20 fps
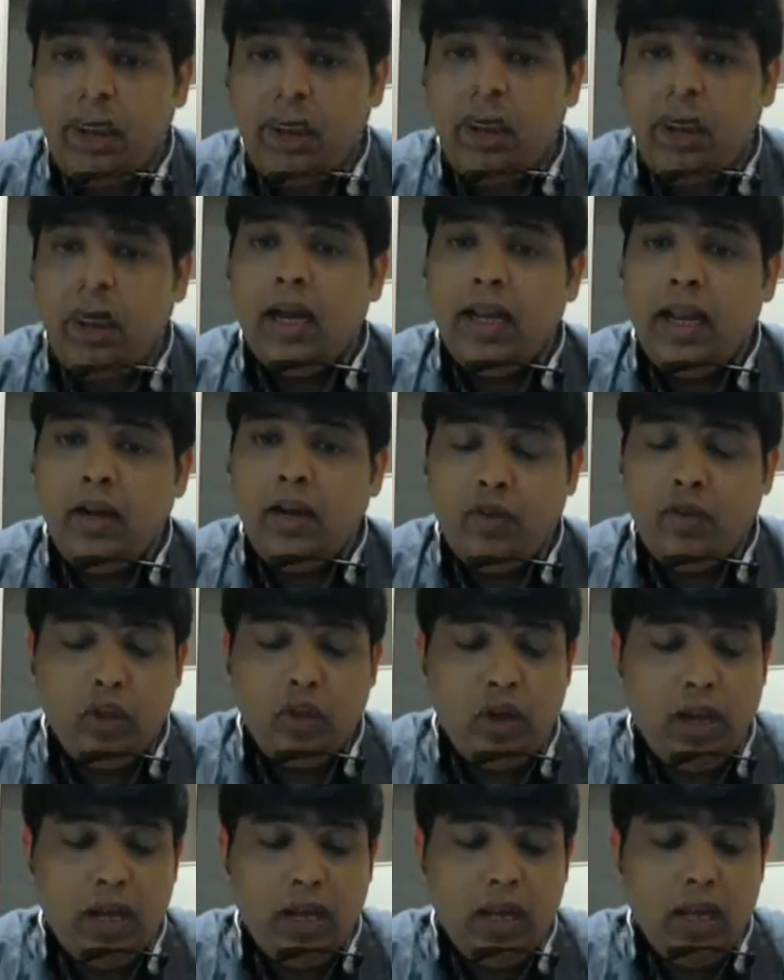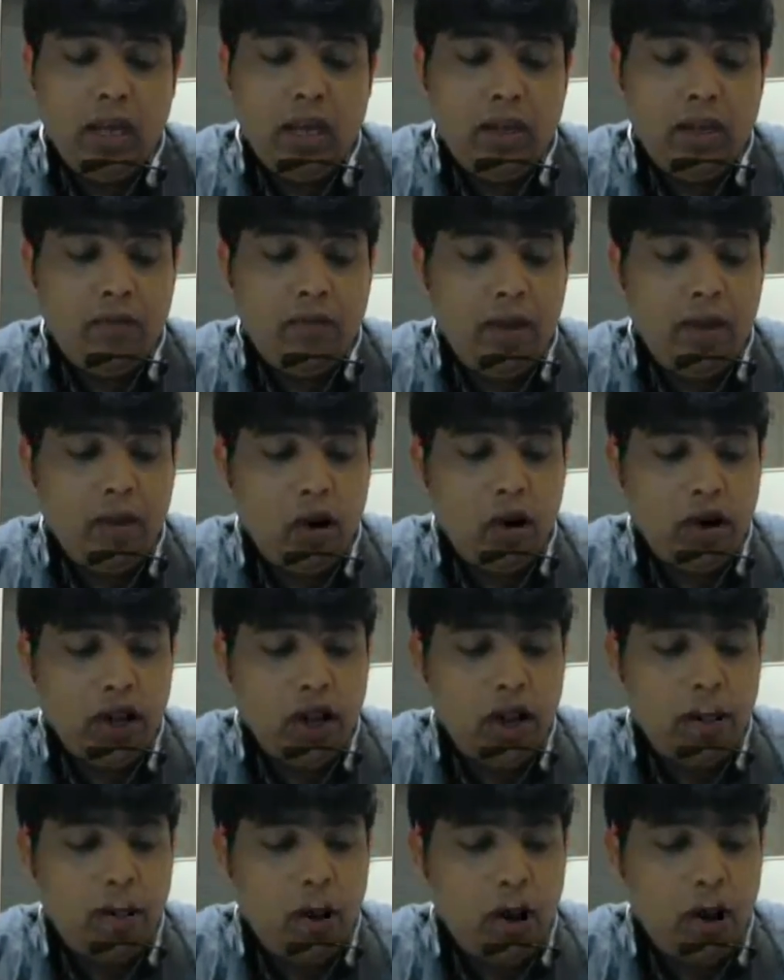Then in Vidula, if I'm
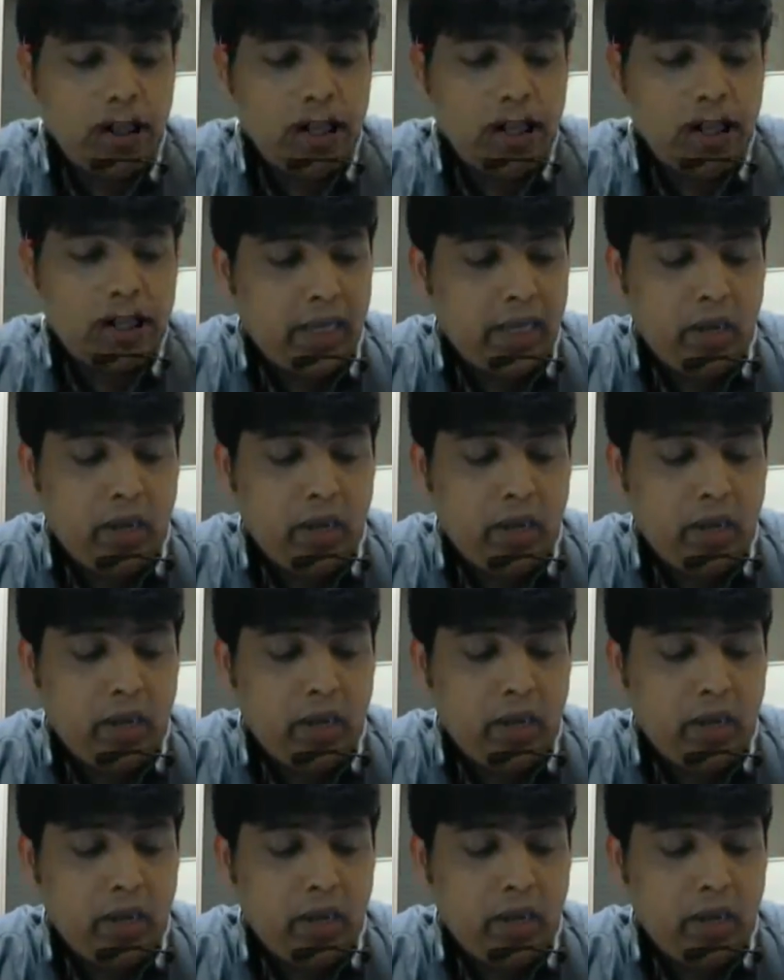talking about